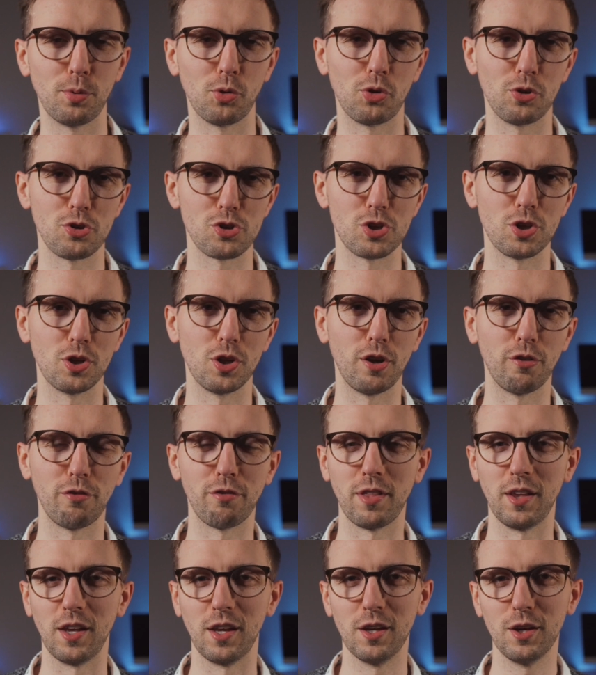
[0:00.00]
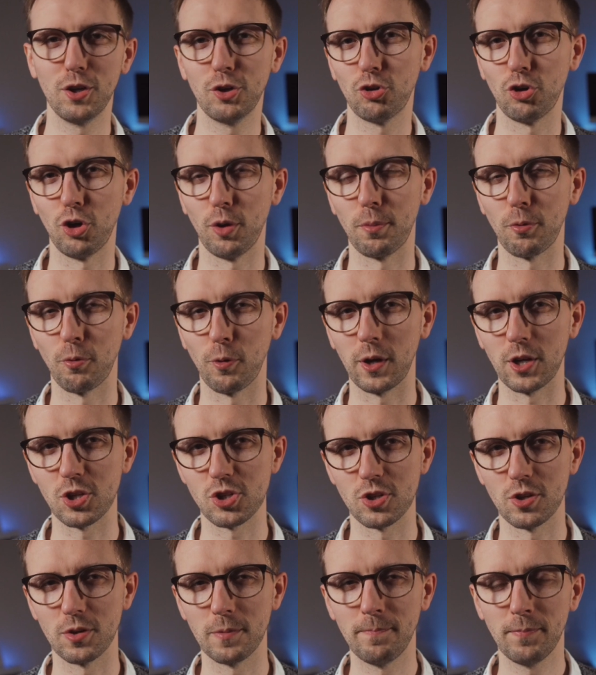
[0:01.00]
position of the
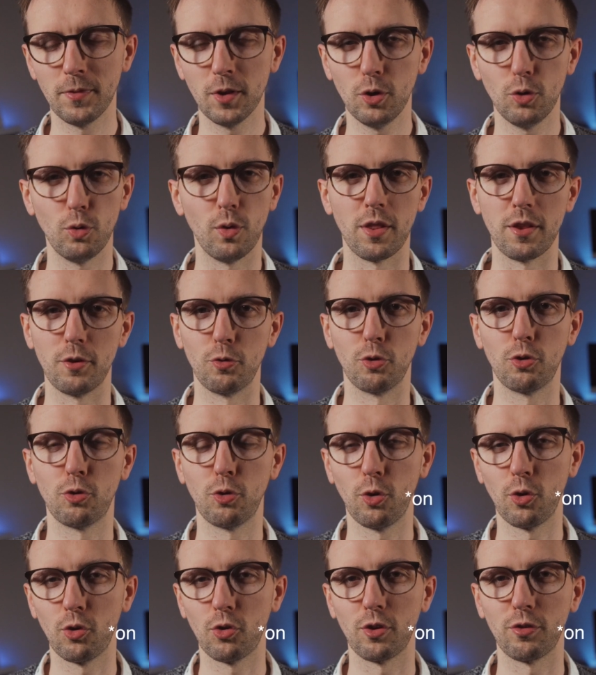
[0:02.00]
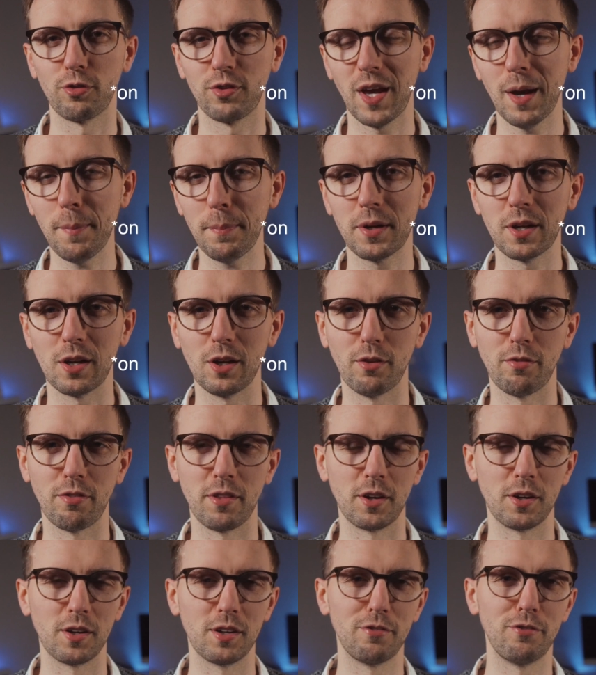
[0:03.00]
corporation, or the returns of capital of
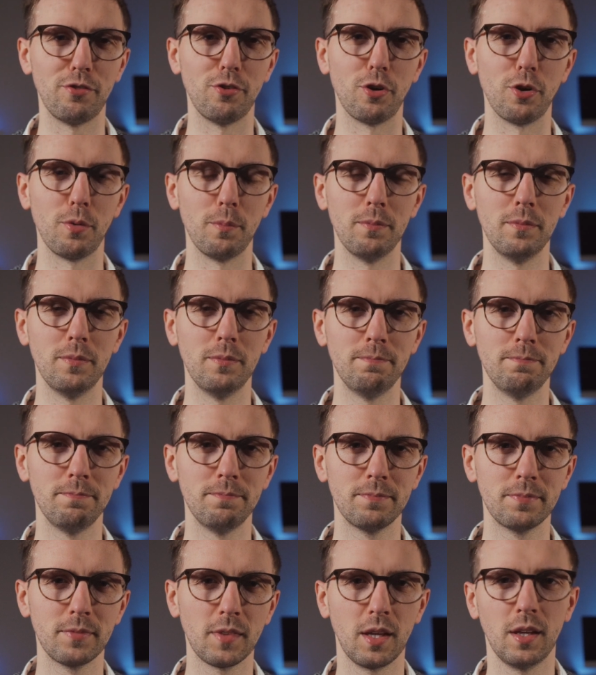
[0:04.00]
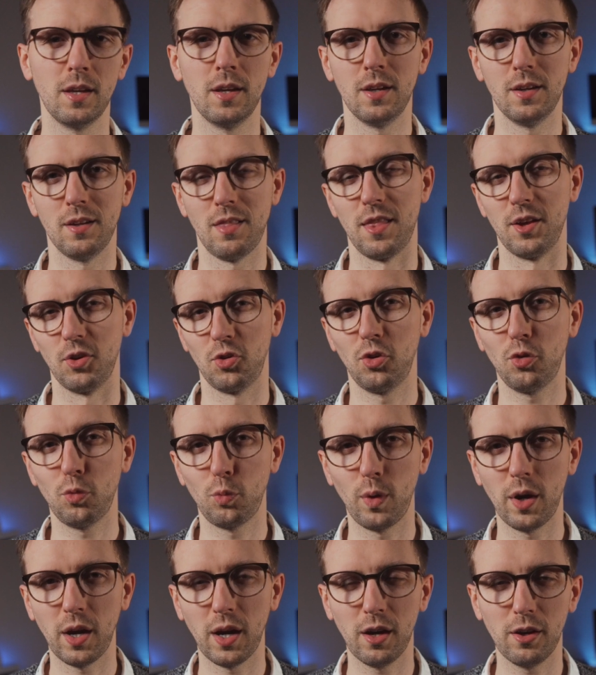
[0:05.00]
the firm. This is
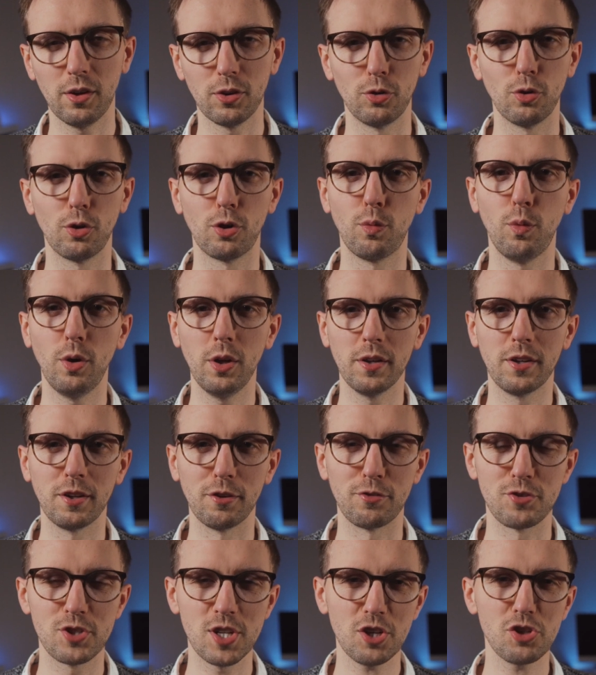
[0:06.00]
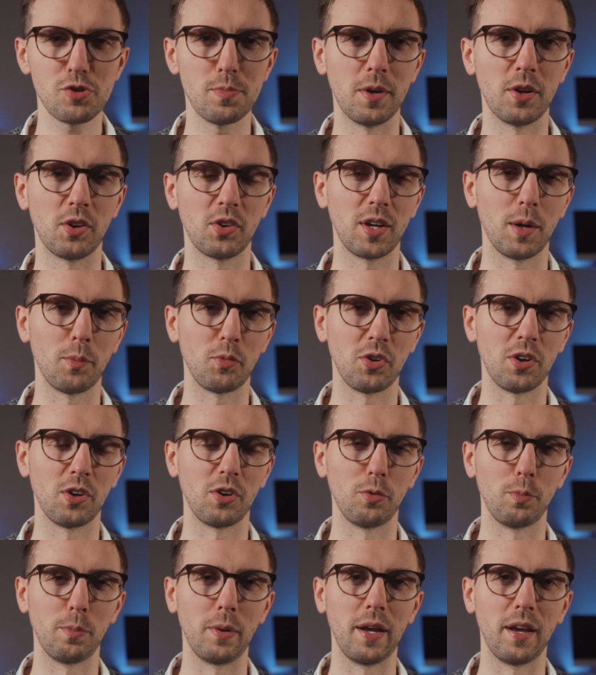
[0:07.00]
where your qualitative judgment comes
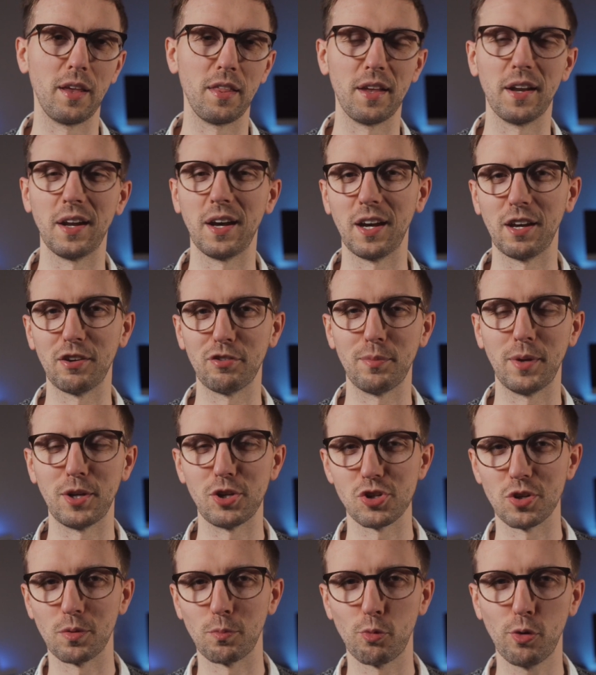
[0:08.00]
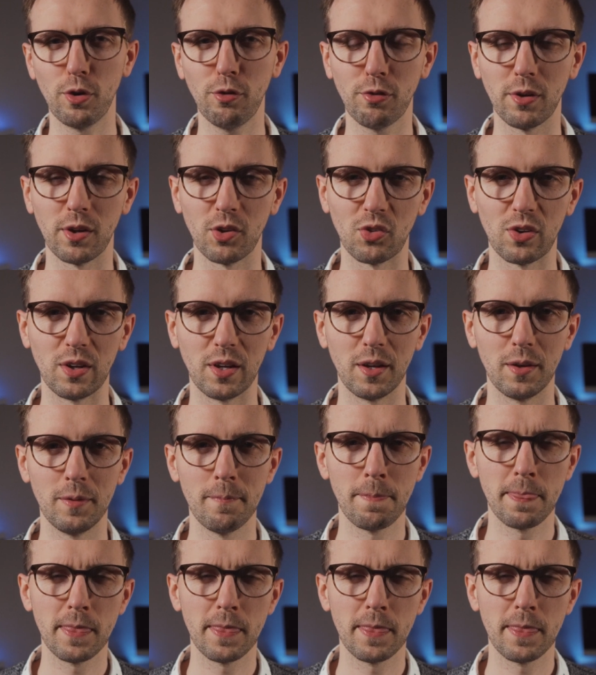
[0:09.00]
into play that I have mentioned previously.